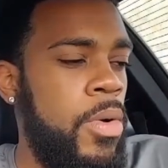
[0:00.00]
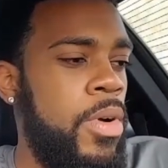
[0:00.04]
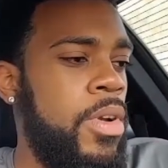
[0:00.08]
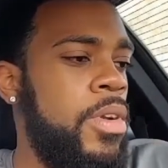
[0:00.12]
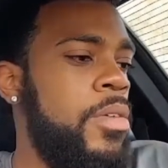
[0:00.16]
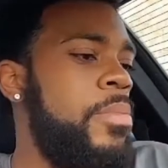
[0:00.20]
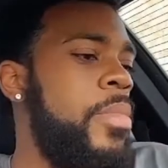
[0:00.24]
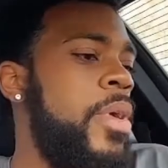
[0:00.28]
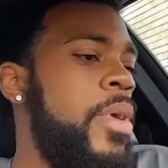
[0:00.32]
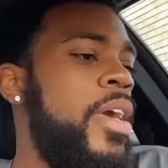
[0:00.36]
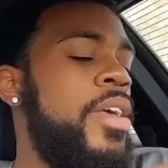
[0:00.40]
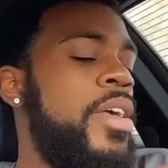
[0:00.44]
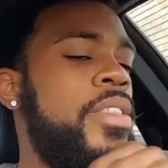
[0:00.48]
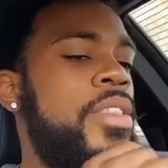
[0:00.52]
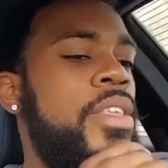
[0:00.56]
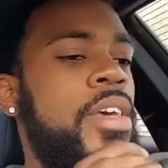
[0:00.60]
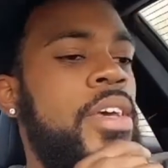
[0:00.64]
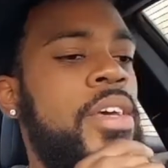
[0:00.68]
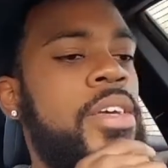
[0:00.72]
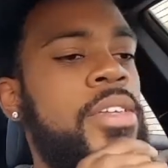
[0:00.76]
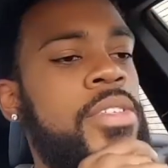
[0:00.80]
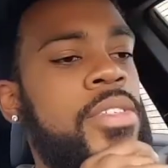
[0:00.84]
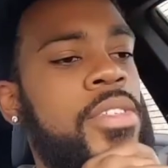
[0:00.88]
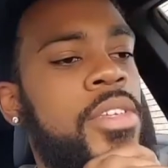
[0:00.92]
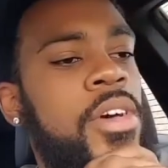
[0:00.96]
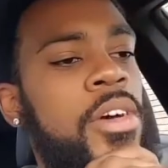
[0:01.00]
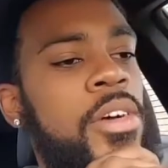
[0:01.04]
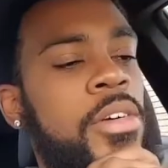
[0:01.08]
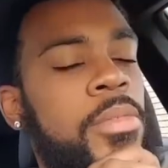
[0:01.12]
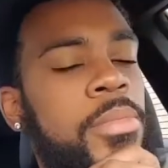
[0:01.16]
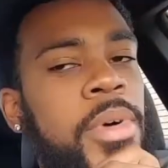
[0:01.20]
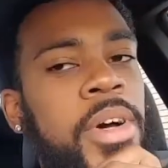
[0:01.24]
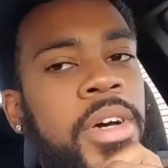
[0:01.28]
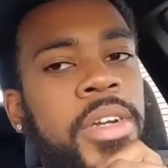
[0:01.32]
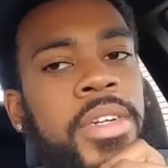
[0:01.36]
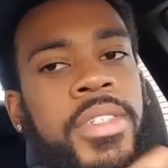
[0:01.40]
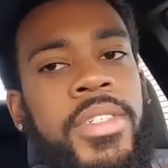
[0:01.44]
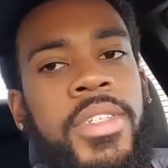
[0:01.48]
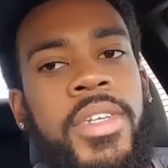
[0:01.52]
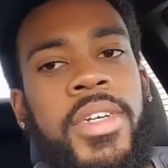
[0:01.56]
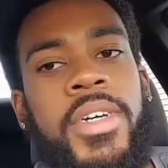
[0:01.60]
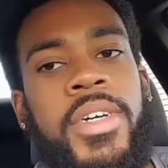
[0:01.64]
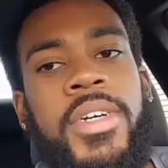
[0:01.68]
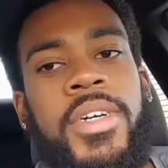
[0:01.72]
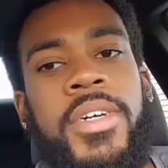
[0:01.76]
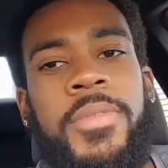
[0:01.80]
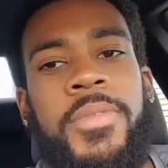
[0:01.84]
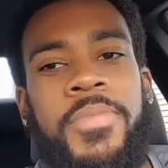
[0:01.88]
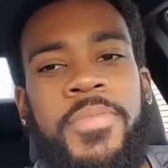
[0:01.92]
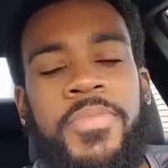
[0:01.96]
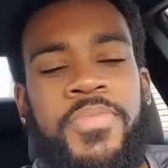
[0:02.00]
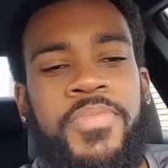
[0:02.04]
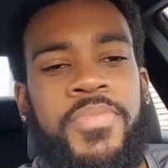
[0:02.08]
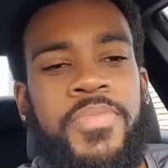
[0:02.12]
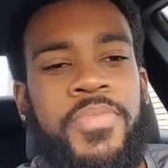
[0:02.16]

But the main thing I talk about is I